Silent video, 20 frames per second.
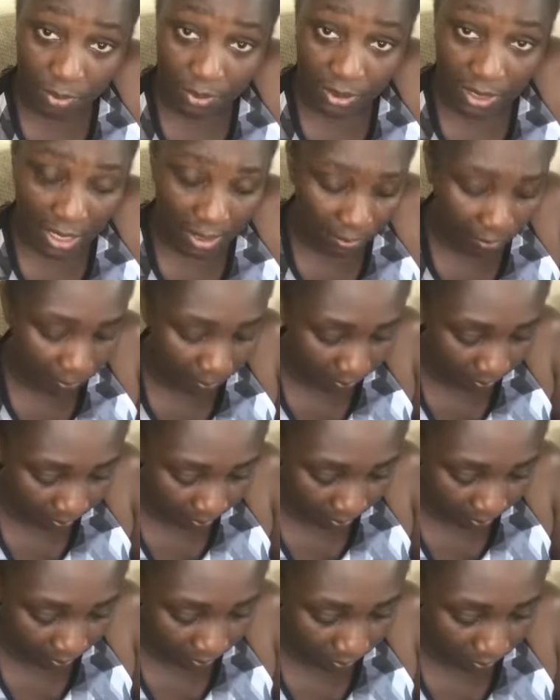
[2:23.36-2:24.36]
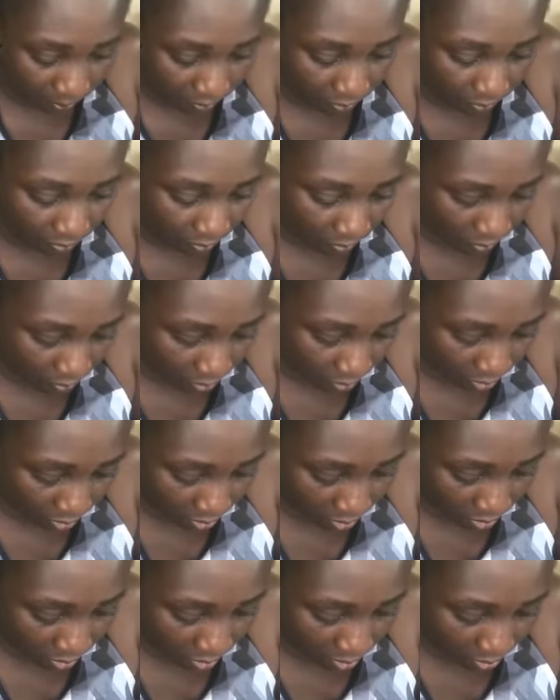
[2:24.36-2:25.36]
out.
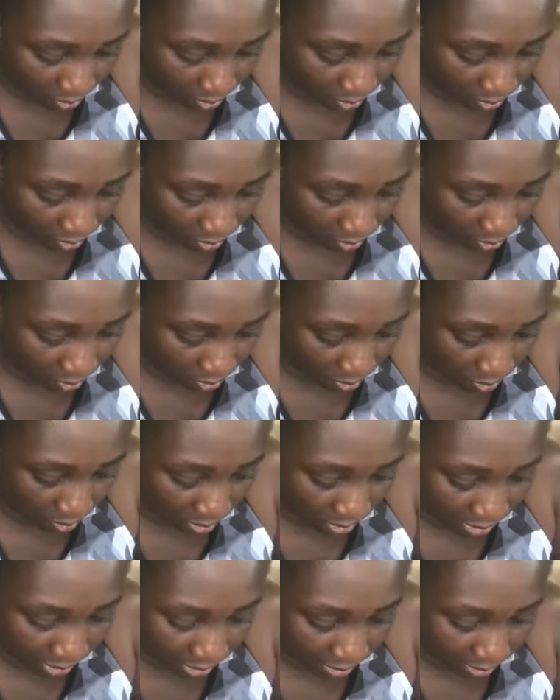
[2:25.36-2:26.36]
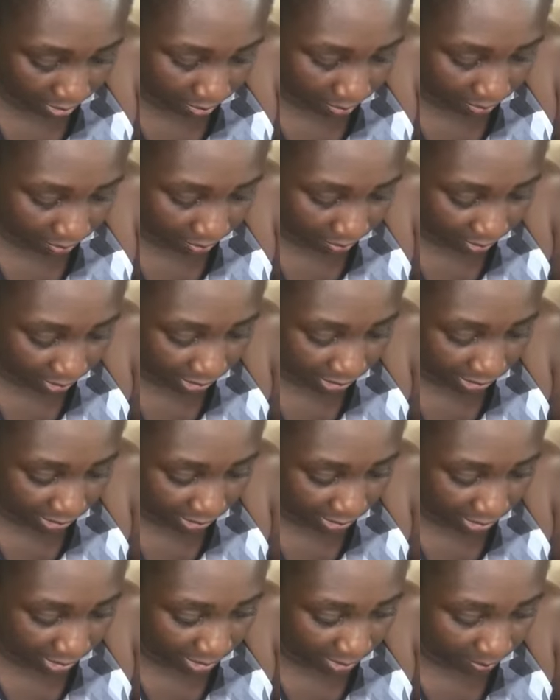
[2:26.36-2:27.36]
So nearly done, nearly
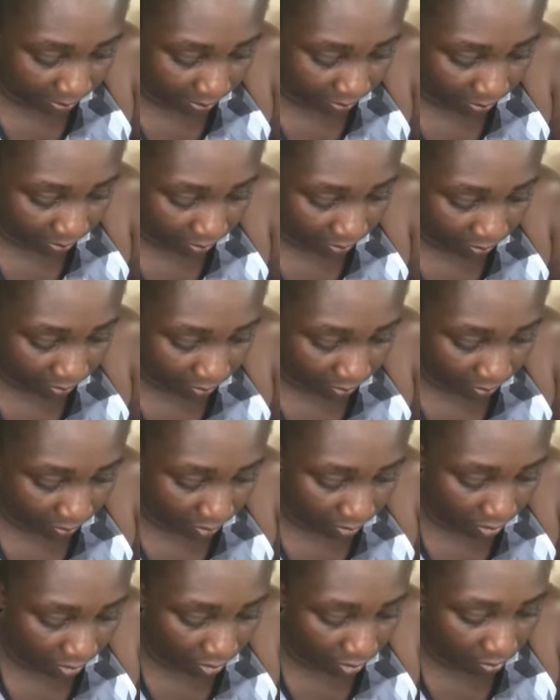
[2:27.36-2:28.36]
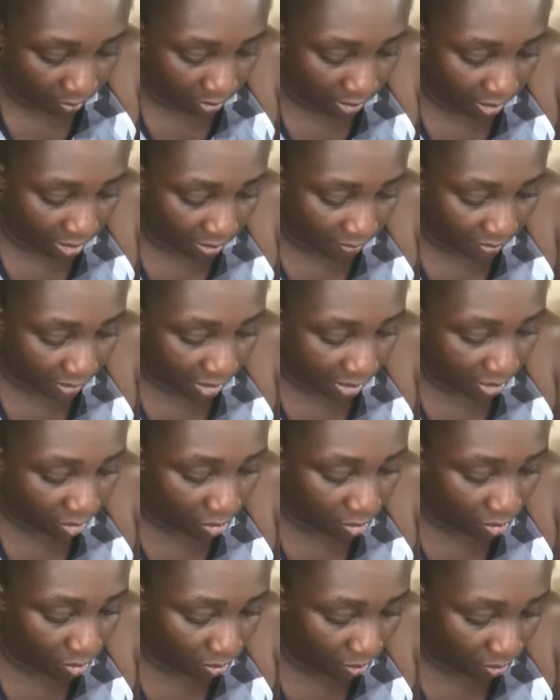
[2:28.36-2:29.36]
there. Once I've hit
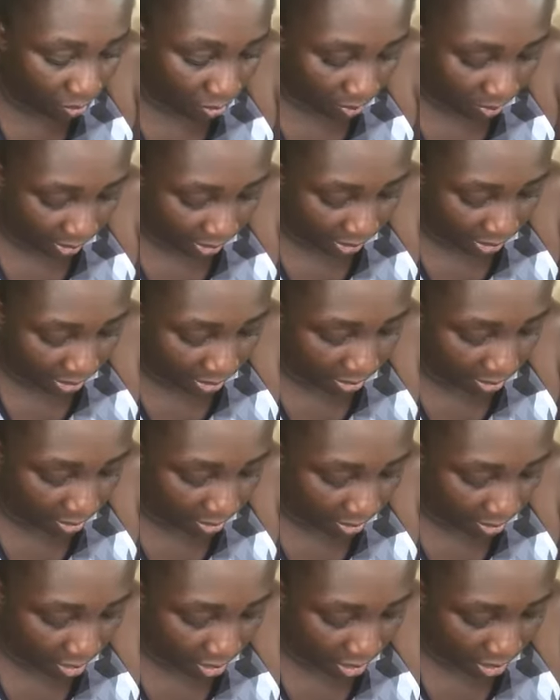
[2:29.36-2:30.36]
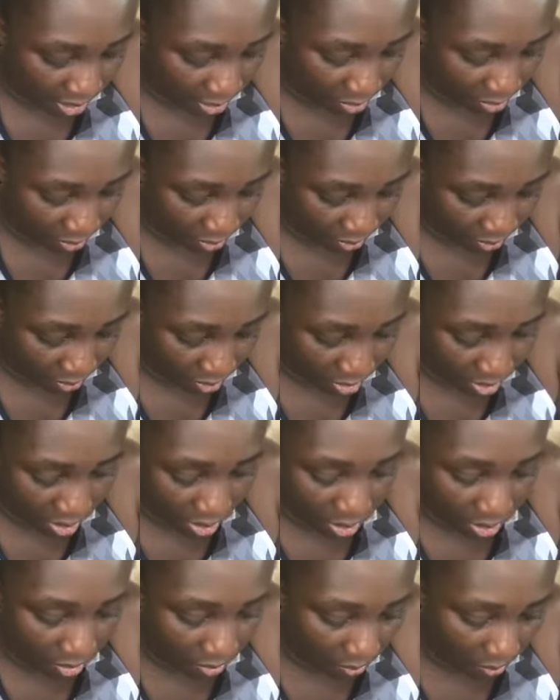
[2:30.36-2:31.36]
2 more buttons to share to,
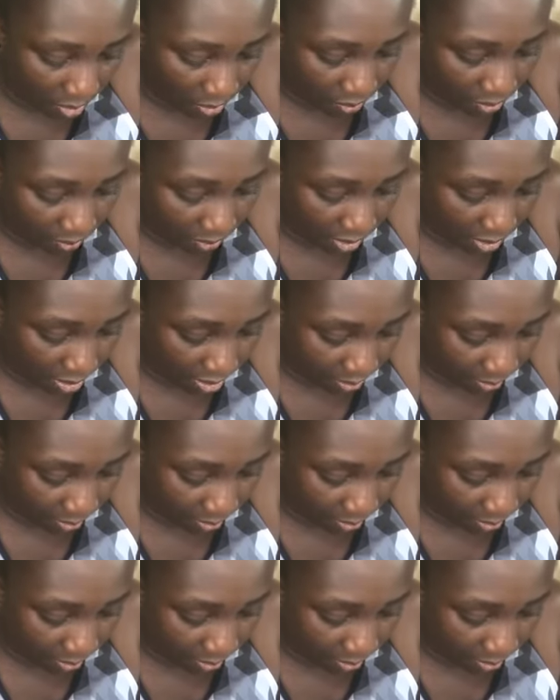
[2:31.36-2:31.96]
we will be done.